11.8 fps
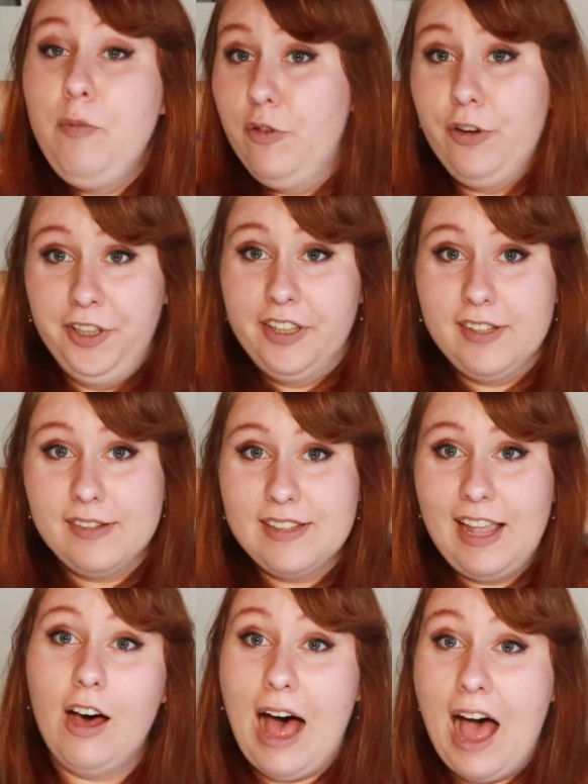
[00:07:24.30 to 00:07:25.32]
I'm
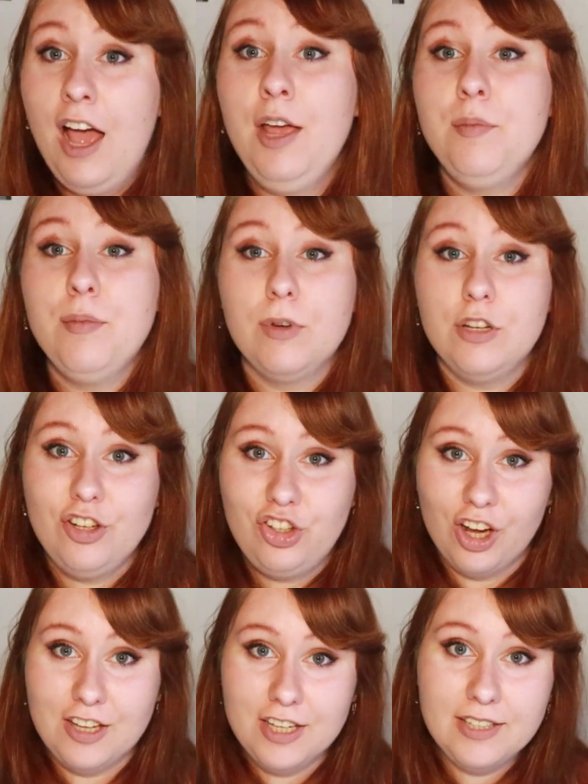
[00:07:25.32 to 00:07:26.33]
furious. Like, I'm
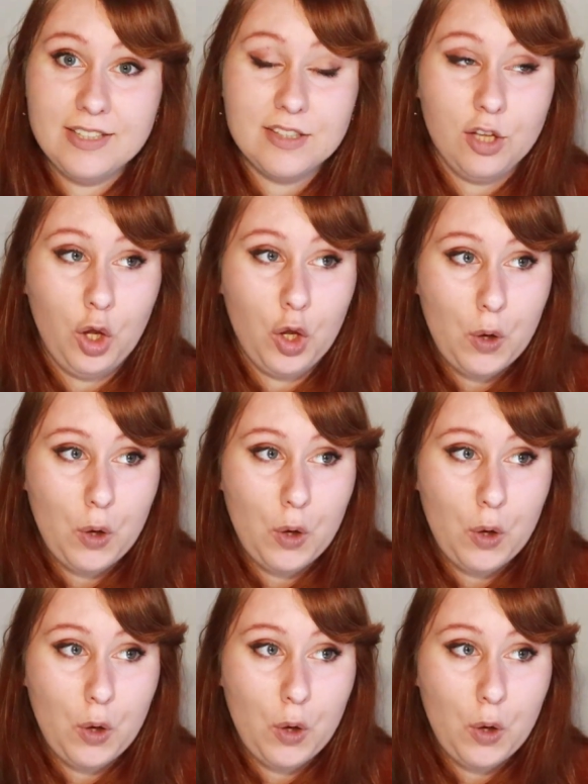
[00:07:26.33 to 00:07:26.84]
just